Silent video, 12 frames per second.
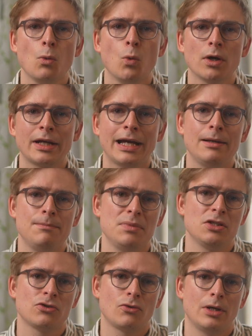what can be
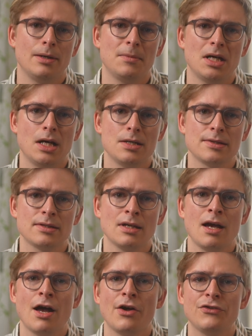described as
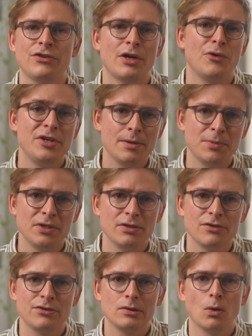
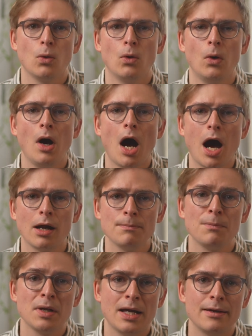serendipitous or
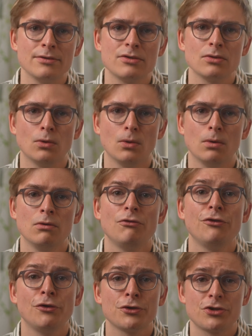unplanned or
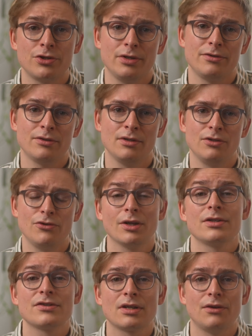fortunate drug
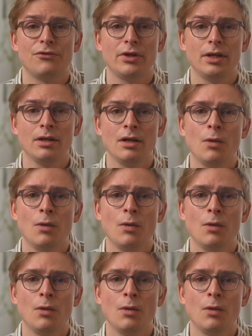discovery,